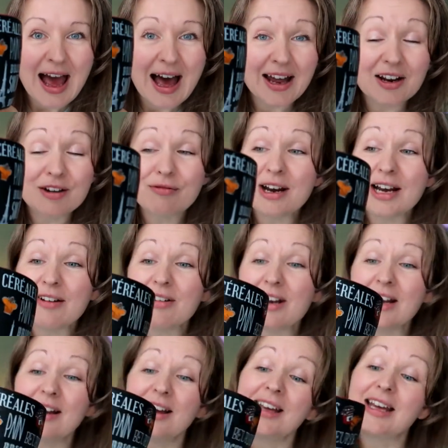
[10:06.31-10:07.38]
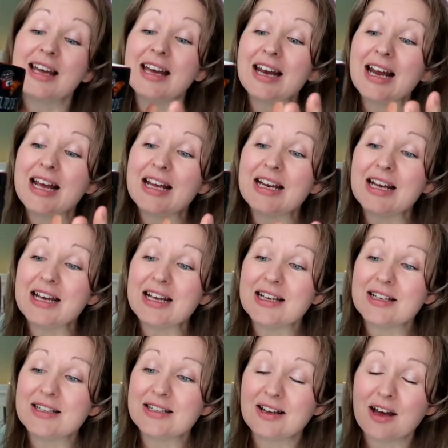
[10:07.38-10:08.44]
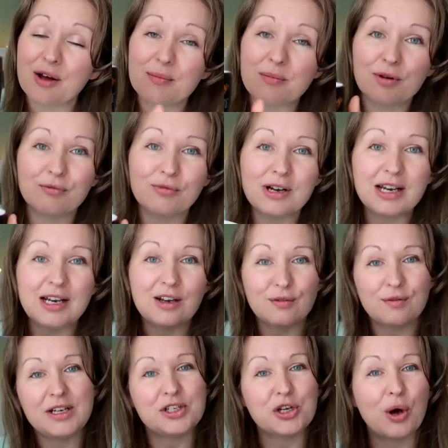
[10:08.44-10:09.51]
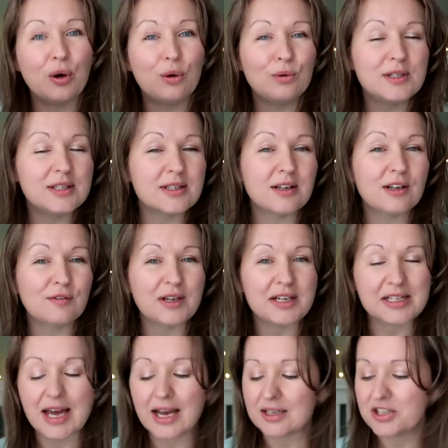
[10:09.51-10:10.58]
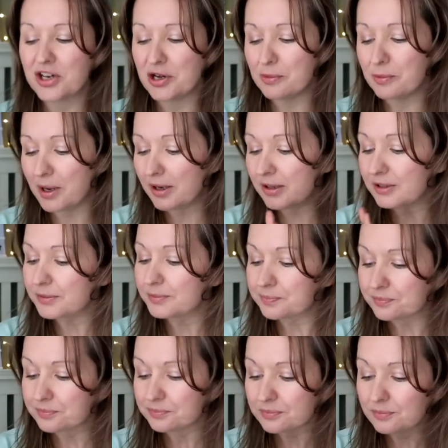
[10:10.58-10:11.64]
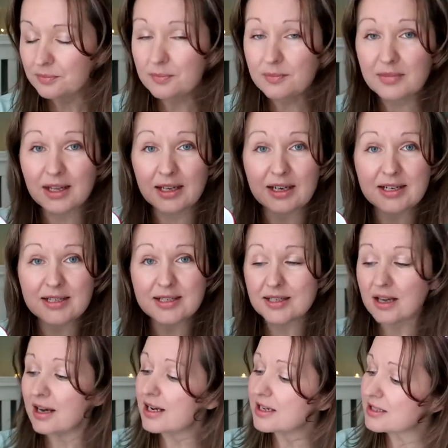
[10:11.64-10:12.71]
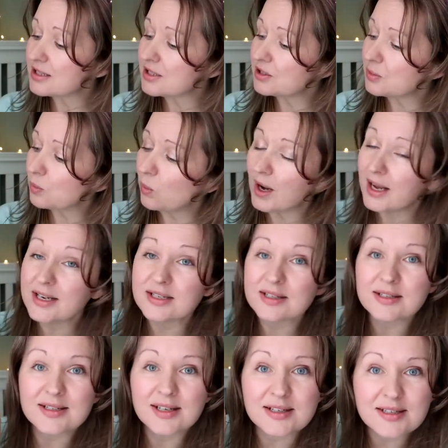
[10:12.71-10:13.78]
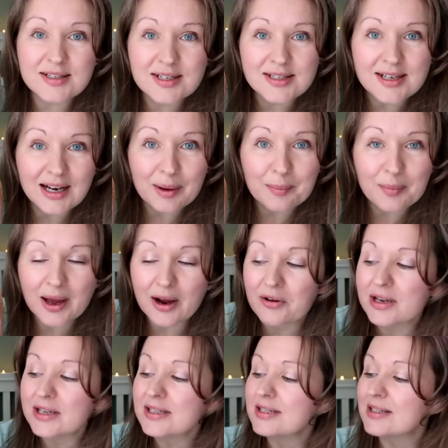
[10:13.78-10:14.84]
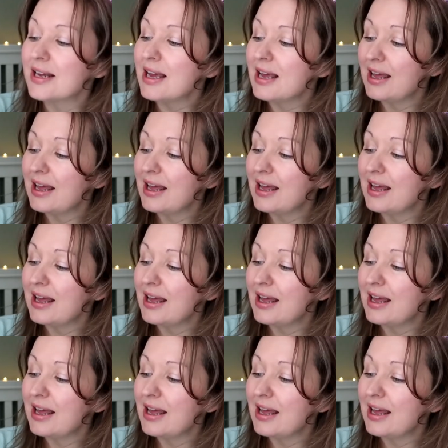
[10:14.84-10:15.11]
And I really, really like it. It is really lovely to hold. It's a lovely tactile mug. And inside it's just white and says Disneyland Paris.